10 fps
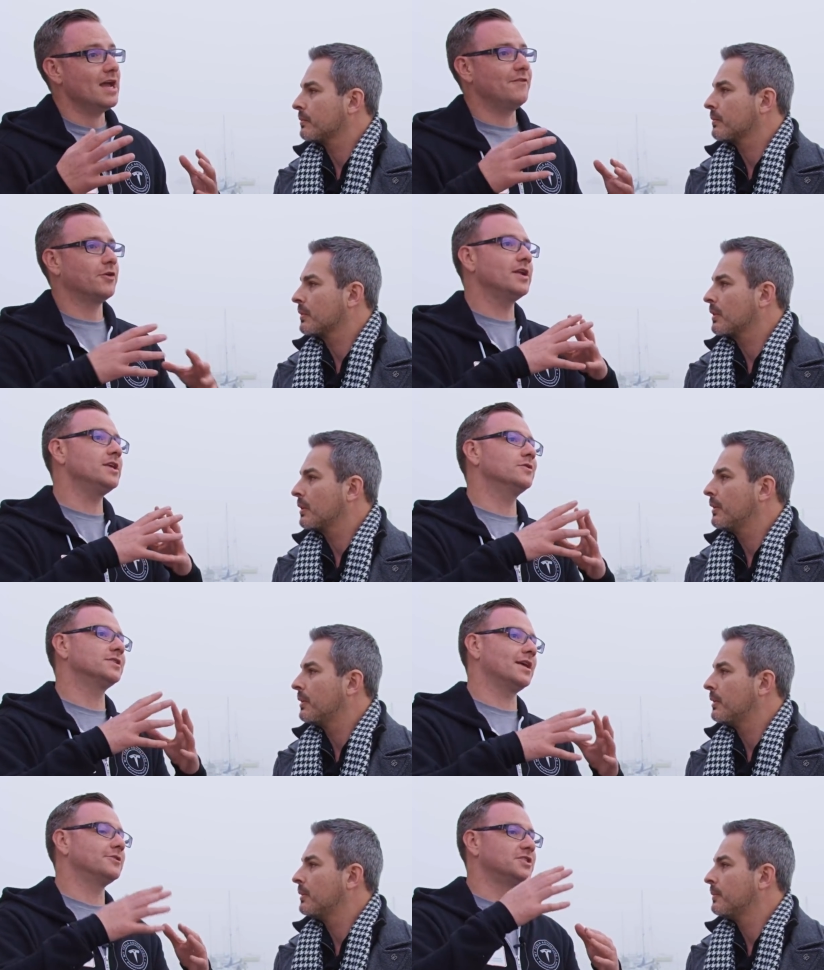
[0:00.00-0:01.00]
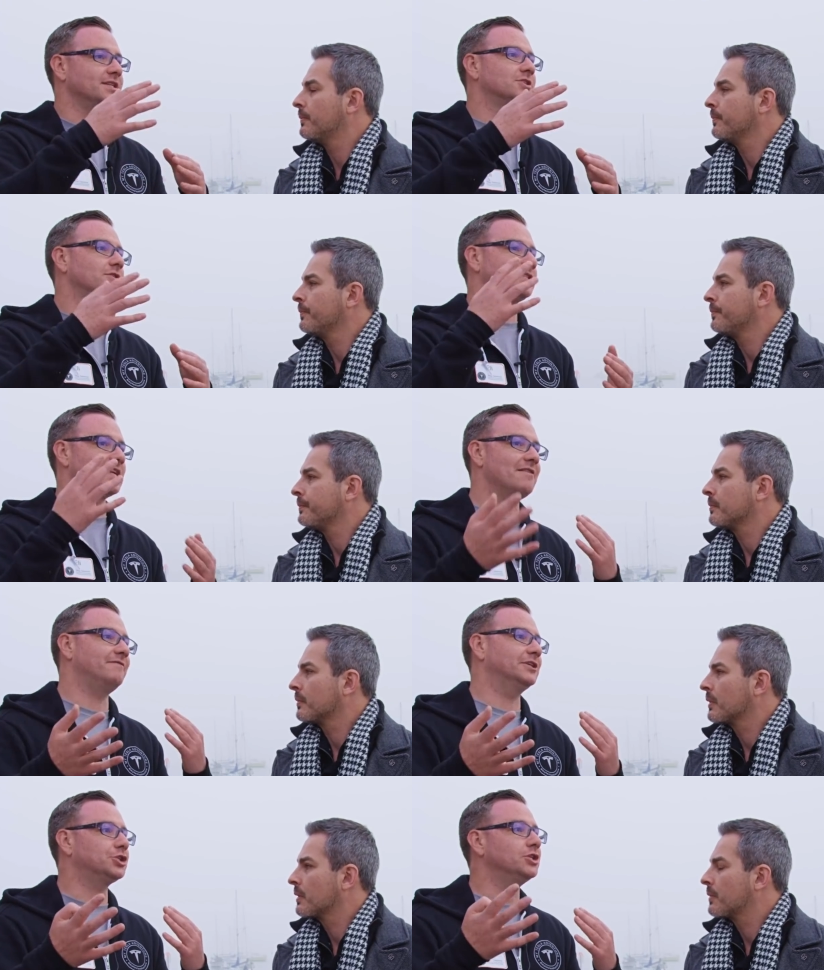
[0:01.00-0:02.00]
Speaker 1: if you're going to use another sensor that's not
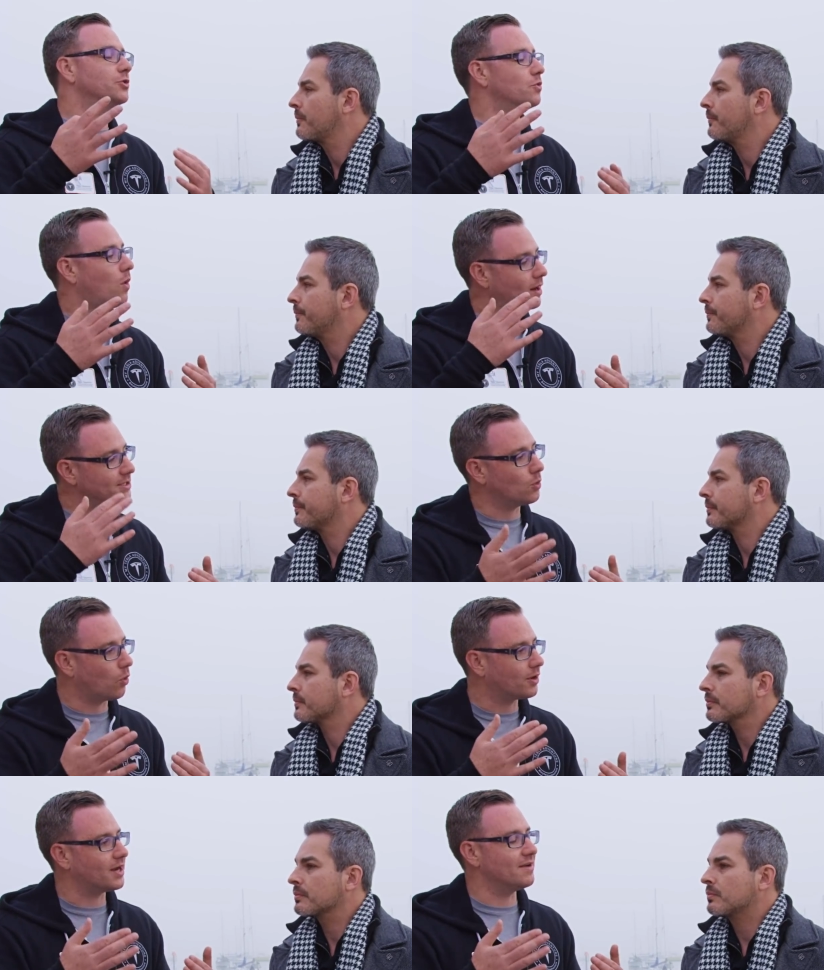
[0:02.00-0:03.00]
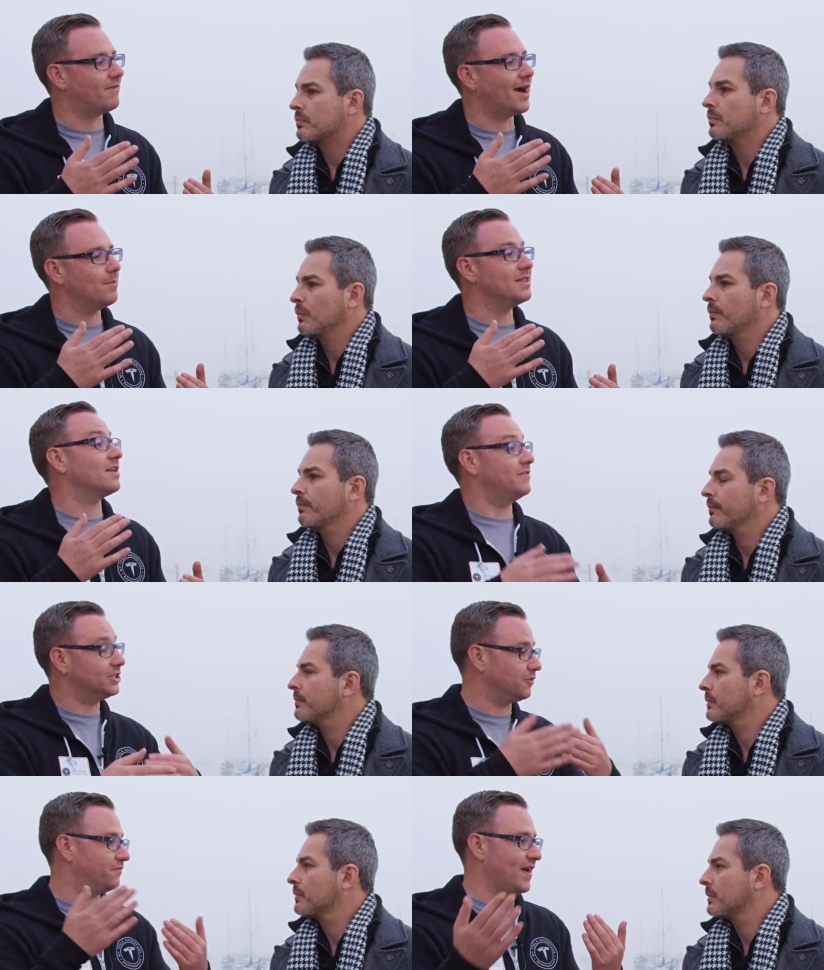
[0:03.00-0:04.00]
vision, you'd want it to work in an environment that
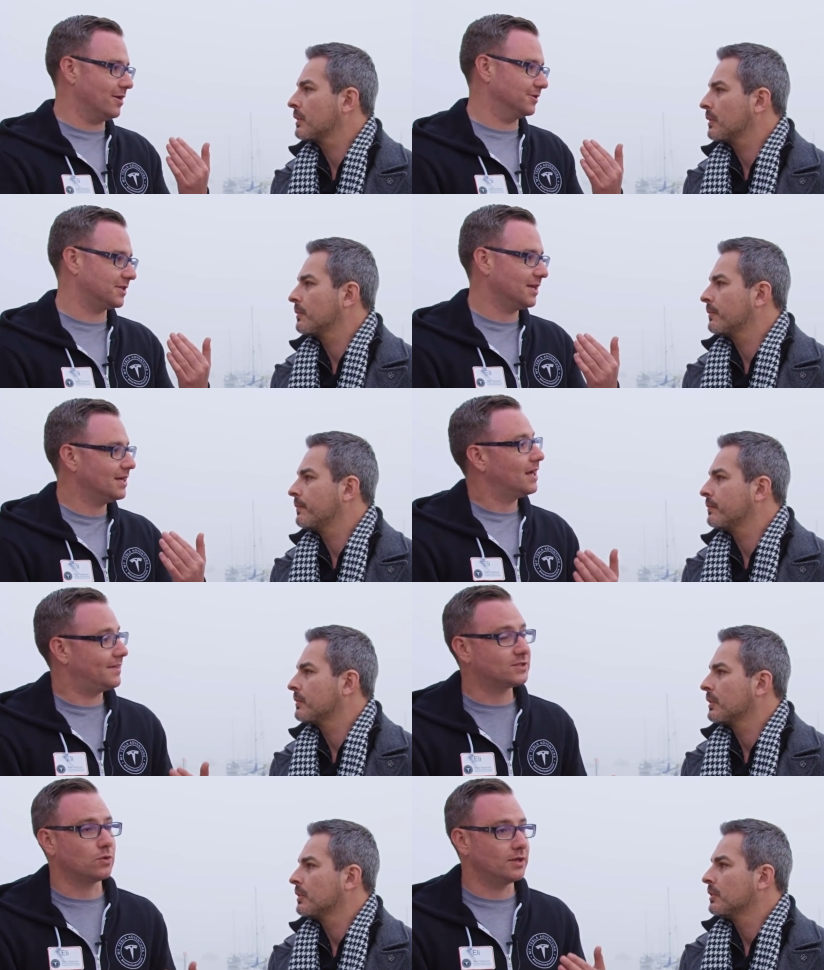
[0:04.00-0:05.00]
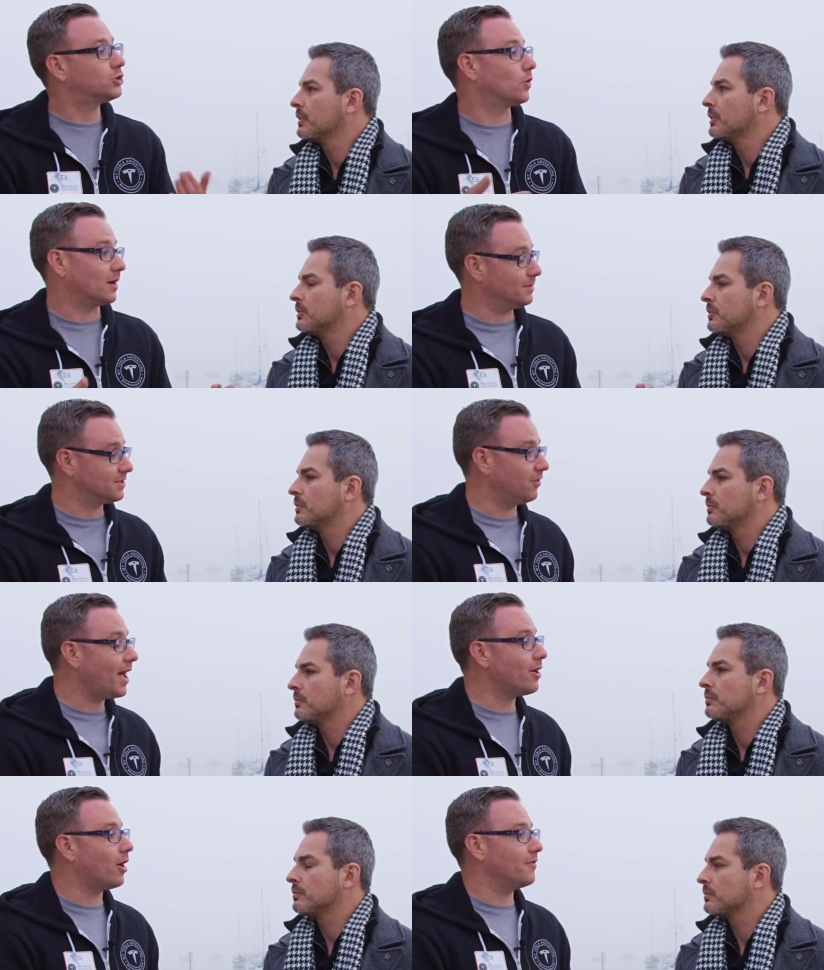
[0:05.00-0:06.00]
vision fails. And that's one of the shortcomings of
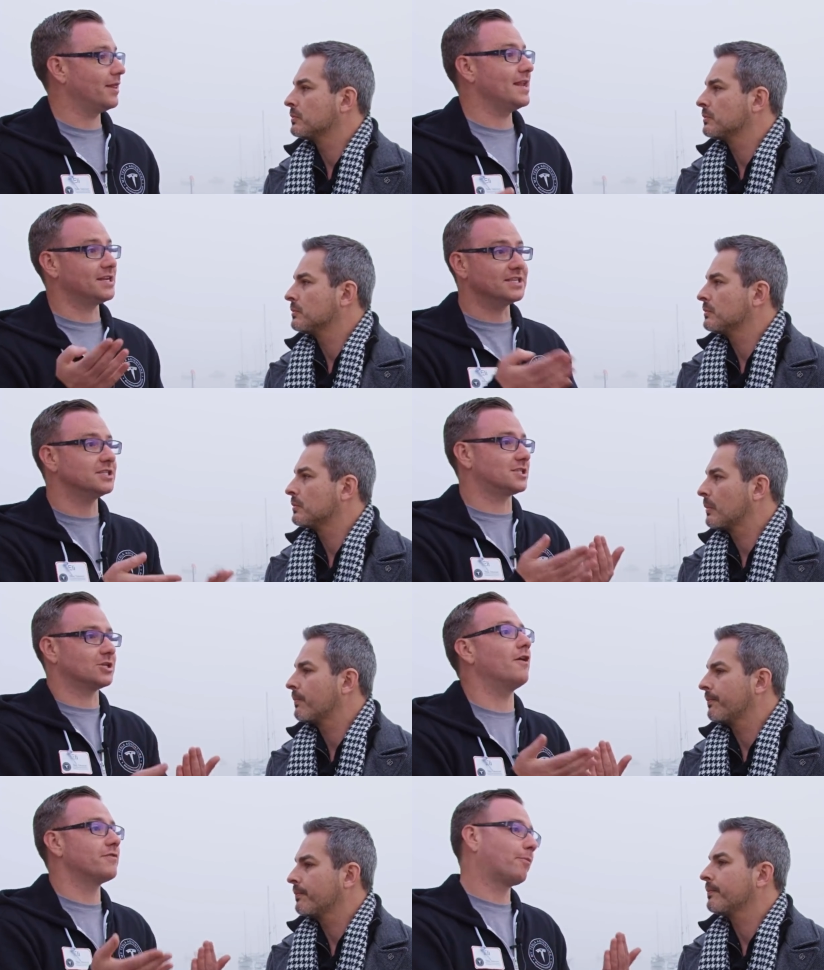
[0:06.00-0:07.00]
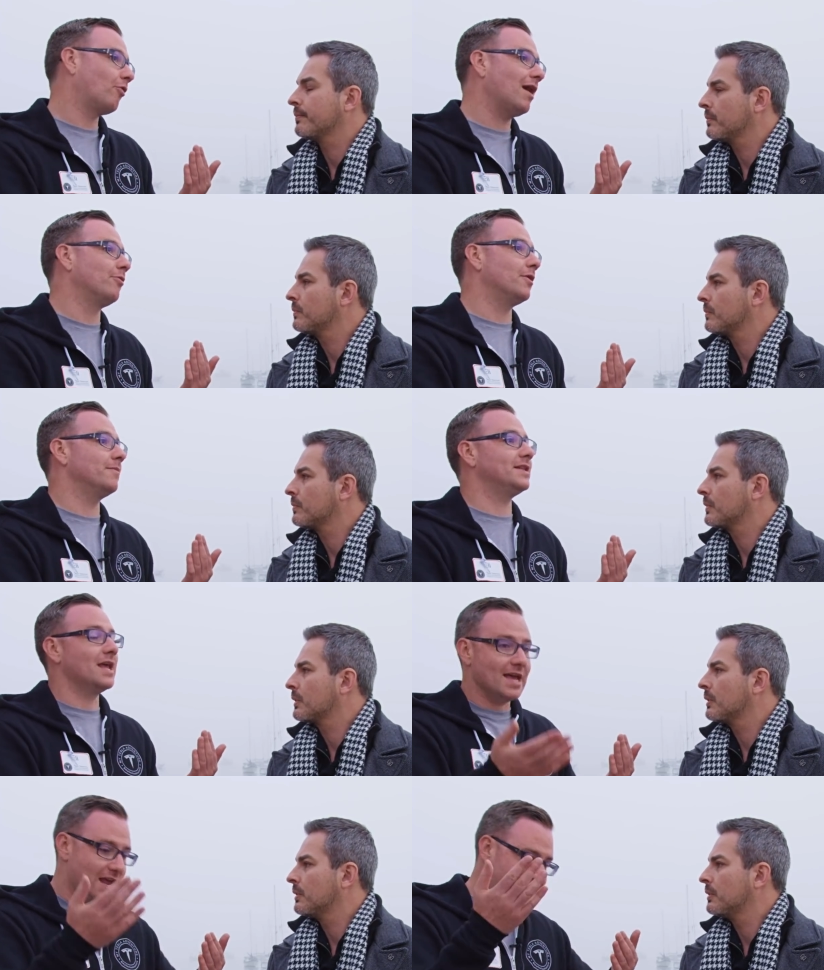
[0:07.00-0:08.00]
LiDAR, that it doesn't solve the problem. It,
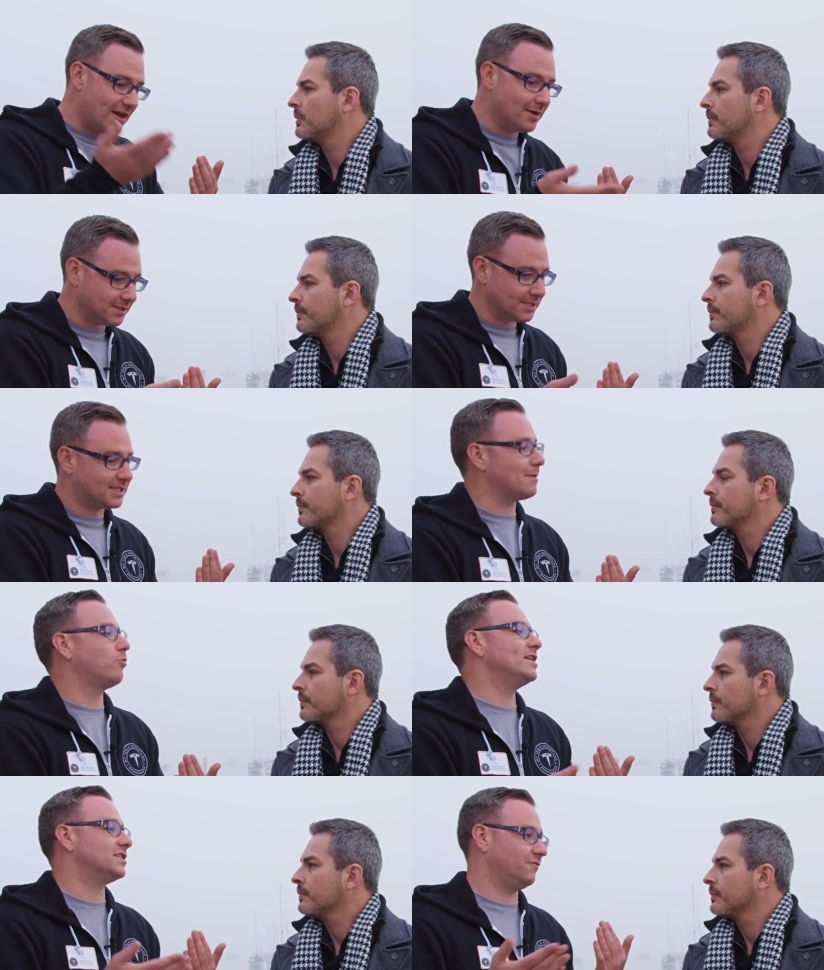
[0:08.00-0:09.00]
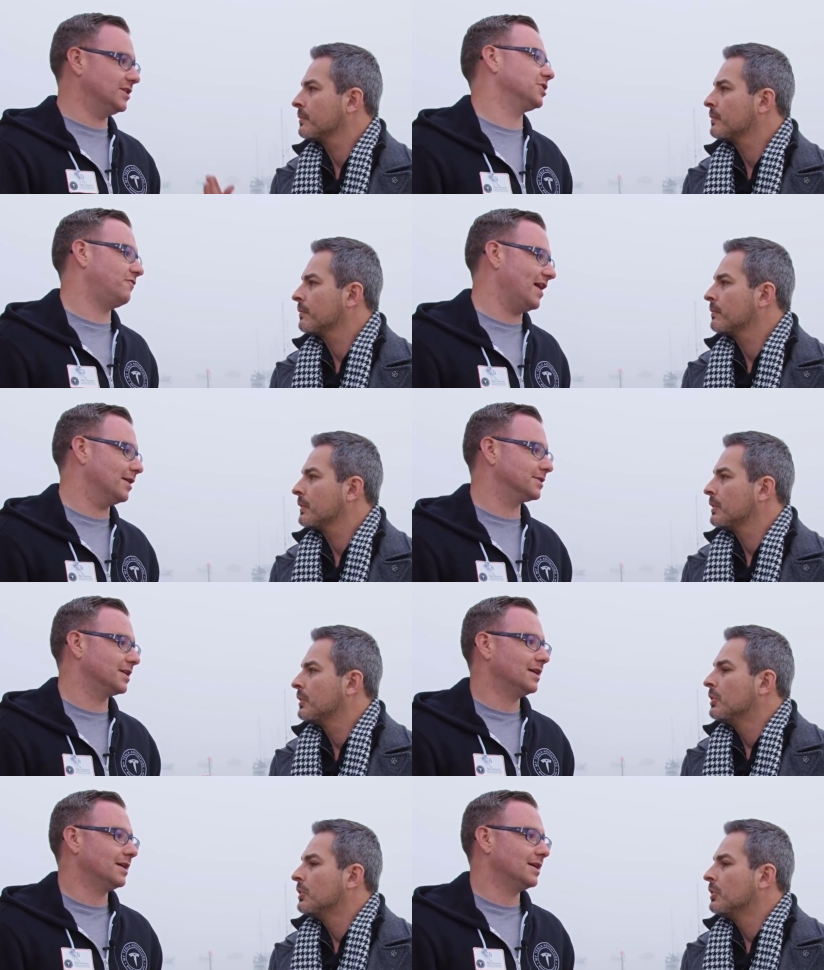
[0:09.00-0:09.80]
it fails in the same place that vision fails,